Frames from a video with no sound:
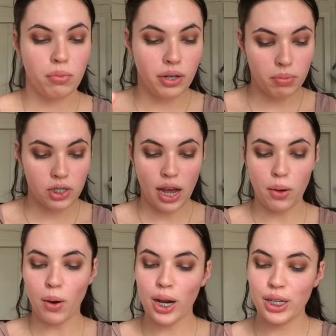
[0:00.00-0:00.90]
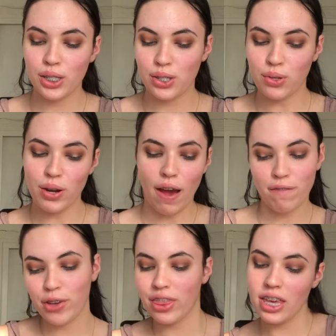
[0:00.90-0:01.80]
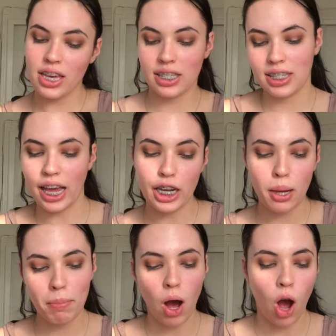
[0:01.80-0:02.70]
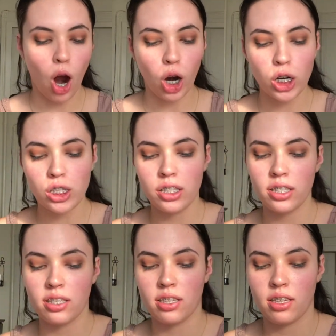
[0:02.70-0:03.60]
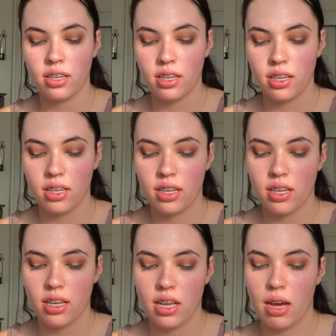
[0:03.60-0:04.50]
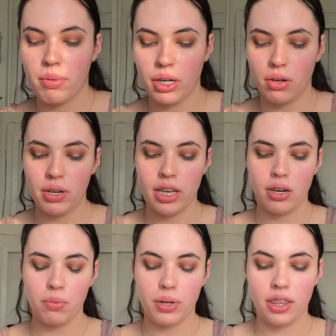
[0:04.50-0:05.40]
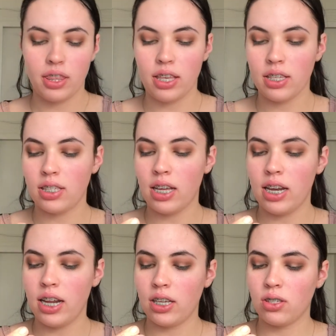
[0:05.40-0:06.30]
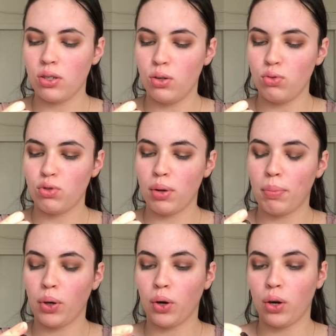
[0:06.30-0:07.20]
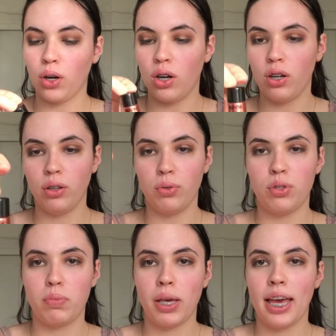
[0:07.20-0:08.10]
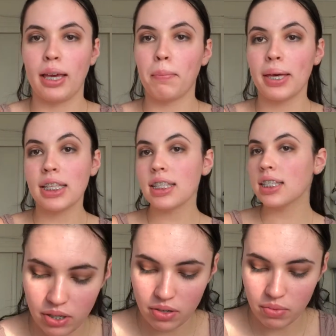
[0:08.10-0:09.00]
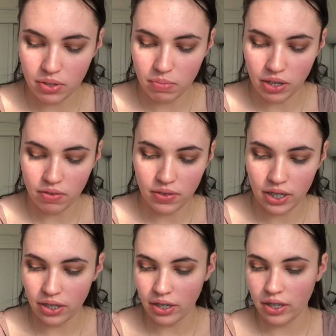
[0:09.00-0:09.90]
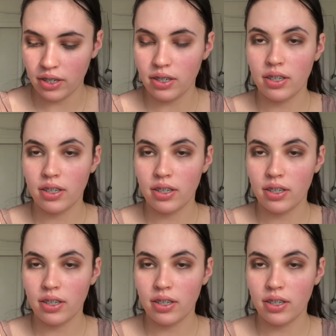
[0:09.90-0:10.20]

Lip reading: pretty much how I want it. So now for the exciting parts. I'm going to go in with this NYX Ultra Pearl Loose Pigment. I'm going to go in with my finger.